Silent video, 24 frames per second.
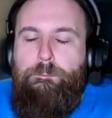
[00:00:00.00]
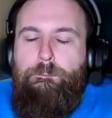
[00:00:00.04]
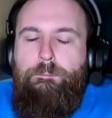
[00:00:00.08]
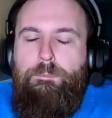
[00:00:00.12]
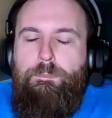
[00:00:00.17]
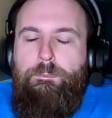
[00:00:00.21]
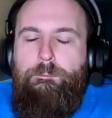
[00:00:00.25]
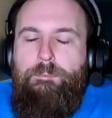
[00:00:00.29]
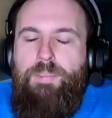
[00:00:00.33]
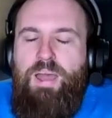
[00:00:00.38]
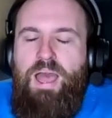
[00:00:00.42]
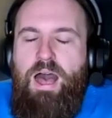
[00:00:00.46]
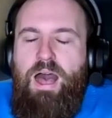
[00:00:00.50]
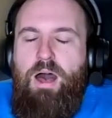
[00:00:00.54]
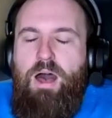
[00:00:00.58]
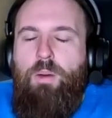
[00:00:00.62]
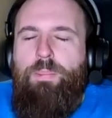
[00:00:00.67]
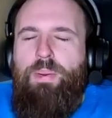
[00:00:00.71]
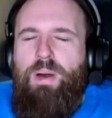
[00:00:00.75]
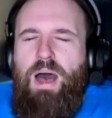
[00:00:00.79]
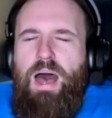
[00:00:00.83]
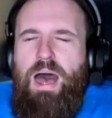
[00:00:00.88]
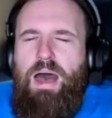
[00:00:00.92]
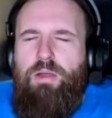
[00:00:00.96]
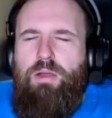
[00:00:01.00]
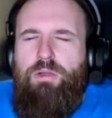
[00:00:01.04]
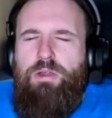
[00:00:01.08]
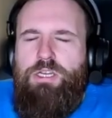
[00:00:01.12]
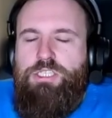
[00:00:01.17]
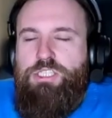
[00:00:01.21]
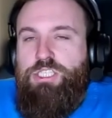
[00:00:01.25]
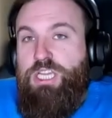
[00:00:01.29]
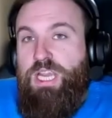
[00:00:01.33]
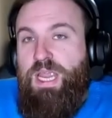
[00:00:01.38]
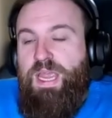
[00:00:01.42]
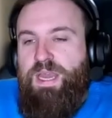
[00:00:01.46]
help our
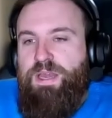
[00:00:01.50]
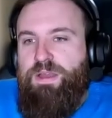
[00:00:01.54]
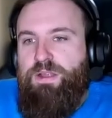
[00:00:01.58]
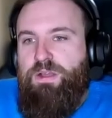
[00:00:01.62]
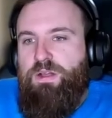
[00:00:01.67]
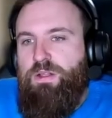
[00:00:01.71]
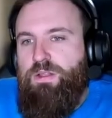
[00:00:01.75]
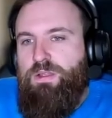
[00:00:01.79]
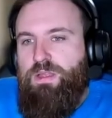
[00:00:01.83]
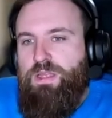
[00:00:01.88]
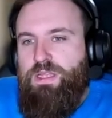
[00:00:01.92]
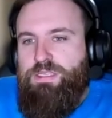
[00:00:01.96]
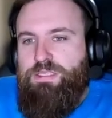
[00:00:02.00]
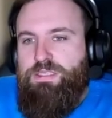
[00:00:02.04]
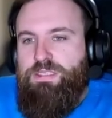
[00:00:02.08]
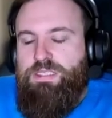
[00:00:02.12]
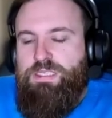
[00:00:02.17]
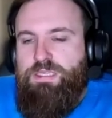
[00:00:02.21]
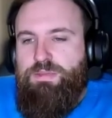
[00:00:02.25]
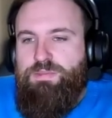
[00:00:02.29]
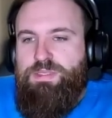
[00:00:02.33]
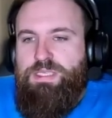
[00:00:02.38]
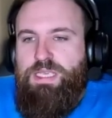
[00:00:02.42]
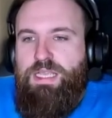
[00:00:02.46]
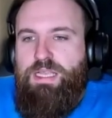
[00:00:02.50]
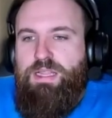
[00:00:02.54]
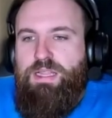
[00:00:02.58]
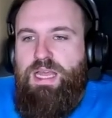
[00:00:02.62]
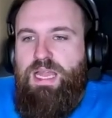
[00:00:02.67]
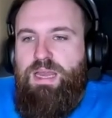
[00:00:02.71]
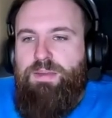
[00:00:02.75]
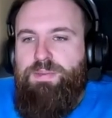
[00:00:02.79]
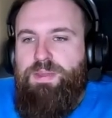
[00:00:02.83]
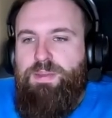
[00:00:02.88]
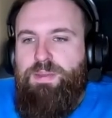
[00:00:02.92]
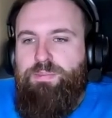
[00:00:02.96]
channel. It seems like a lot of
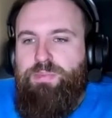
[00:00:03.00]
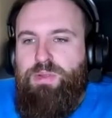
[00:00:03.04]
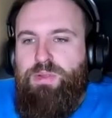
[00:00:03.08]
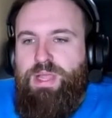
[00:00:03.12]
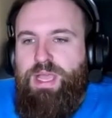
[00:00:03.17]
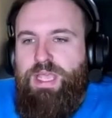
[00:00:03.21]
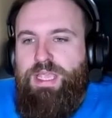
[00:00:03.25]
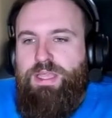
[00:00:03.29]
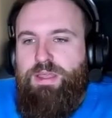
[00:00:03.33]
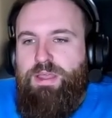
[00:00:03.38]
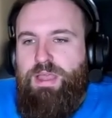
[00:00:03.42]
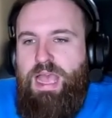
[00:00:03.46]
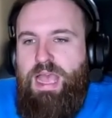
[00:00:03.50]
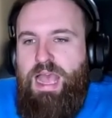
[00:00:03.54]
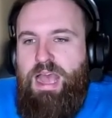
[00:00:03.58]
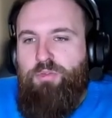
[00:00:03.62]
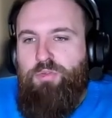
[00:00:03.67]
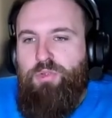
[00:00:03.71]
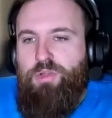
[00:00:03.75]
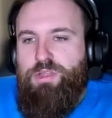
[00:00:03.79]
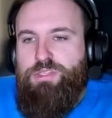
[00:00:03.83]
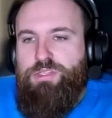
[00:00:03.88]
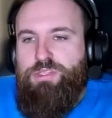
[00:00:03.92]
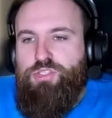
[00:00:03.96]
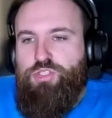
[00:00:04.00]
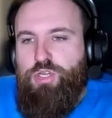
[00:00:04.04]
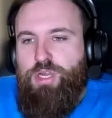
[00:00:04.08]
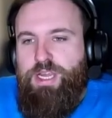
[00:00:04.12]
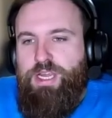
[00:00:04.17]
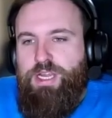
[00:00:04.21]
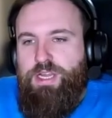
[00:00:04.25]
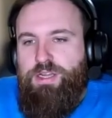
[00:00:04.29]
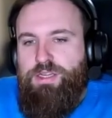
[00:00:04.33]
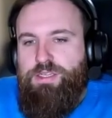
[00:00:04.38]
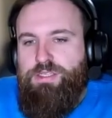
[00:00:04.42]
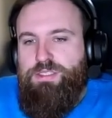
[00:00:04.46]
people like Outlook
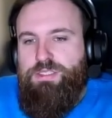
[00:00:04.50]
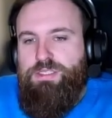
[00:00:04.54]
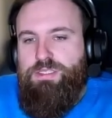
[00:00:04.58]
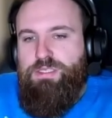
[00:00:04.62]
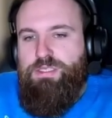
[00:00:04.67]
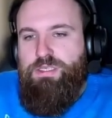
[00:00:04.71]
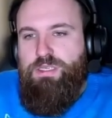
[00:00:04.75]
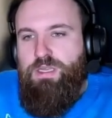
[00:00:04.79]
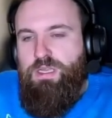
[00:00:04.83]
triggers.